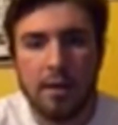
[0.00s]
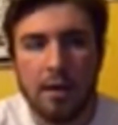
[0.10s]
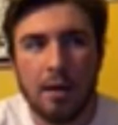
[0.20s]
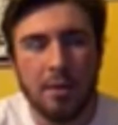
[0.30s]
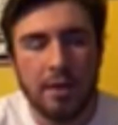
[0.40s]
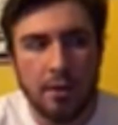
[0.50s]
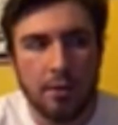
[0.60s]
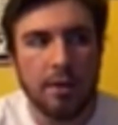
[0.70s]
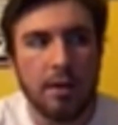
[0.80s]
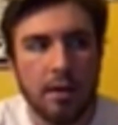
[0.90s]
I'm you know
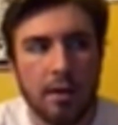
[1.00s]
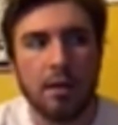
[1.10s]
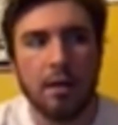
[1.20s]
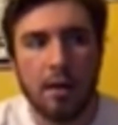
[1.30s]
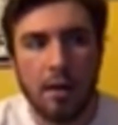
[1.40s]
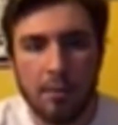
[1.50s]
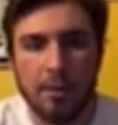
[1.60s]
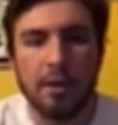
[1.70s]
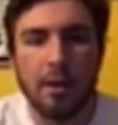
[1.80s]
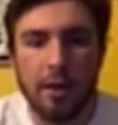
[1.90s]
what, I'm really
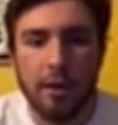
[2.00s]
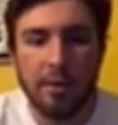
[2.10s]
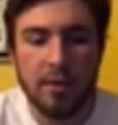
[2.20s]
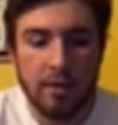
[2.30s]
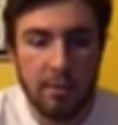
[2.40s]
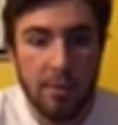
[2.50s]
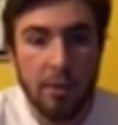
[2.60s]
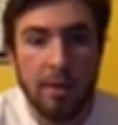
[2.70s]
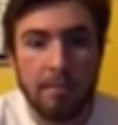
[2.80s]
going to think about this. I'm going to pray.